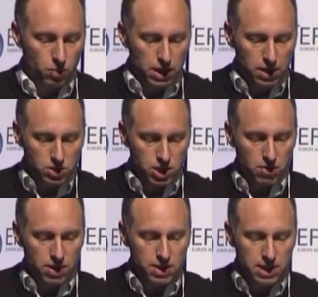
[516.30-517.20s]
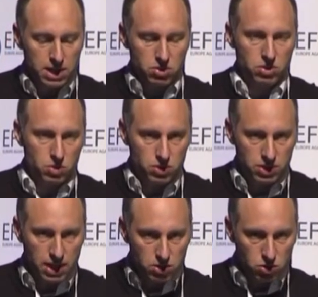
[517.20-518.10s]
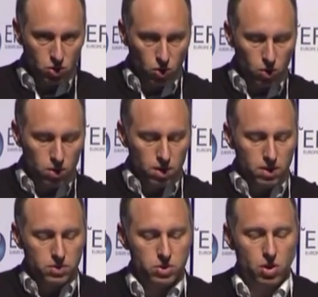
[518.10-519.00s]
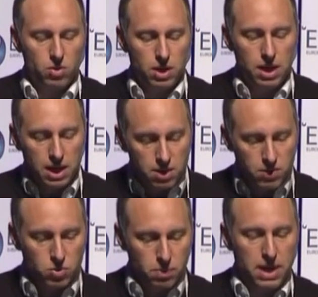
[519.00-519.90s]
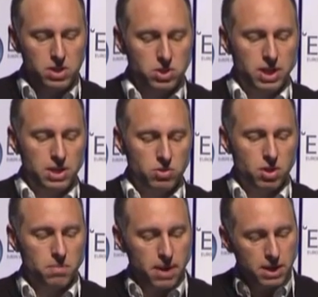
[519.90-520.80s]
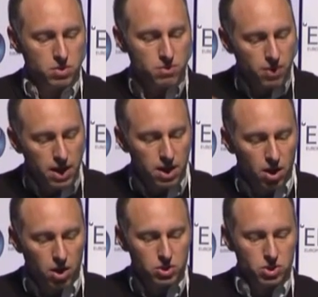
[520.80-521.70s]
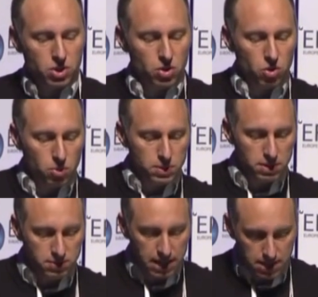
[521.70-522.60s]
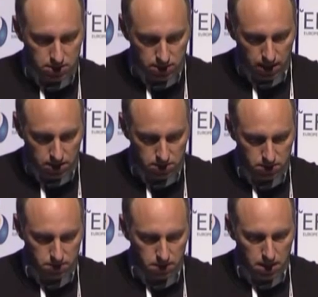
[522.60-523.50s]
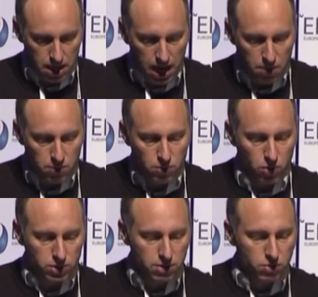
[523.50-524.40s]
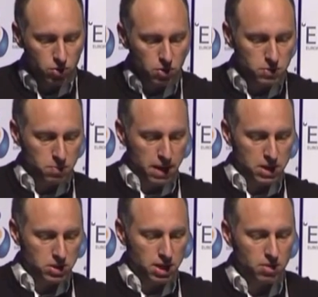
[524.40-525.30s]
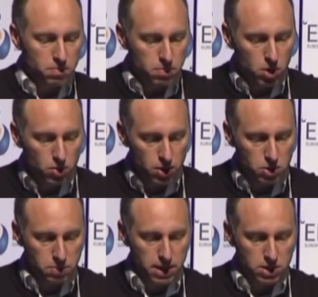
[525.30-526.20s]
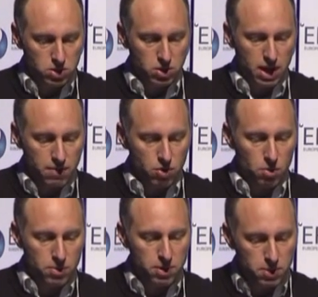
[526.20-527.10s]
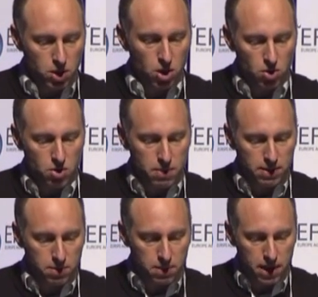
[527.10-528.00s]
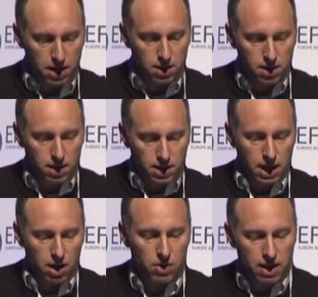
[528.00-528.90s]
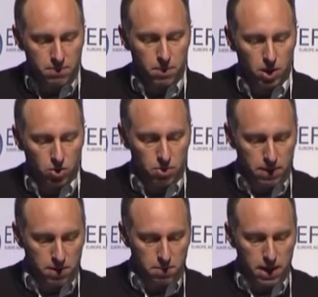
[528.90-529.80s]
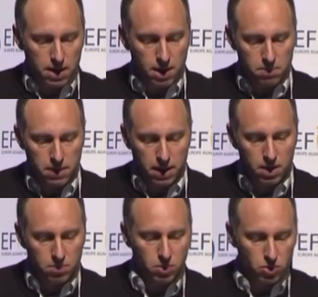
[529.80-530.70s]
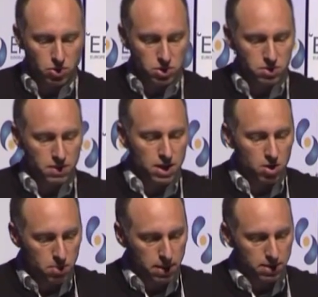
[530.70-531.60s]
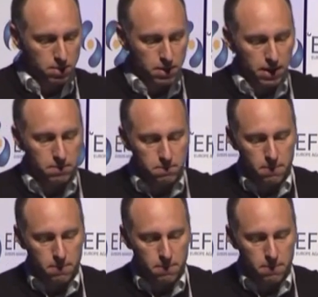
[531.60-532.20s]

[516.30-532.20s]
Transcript: we generate the data into a Z-score, so the individual patient's data is compared to a very large normative data set, and we've got different groups of patients here. In blue are those patients that have neuropathy but no neuropathic pain, yellow they have mild neuropathic pain, and pink moderate to severe neuropathic pain.